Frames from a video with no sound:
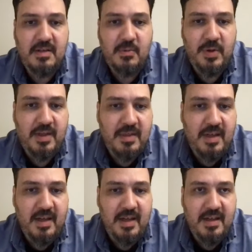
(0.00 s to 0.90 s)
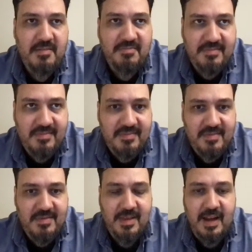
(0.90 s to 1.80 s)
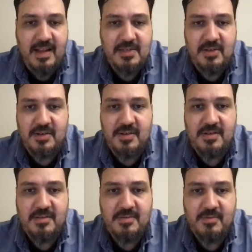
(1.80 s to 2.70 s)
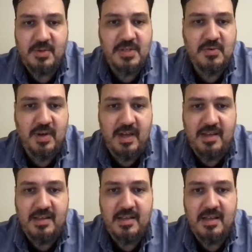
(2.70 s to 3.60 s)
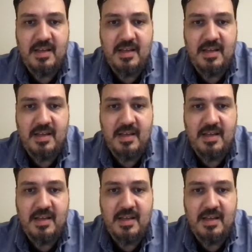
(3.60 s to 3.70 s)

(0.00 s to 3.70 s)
within the cluster, which is great.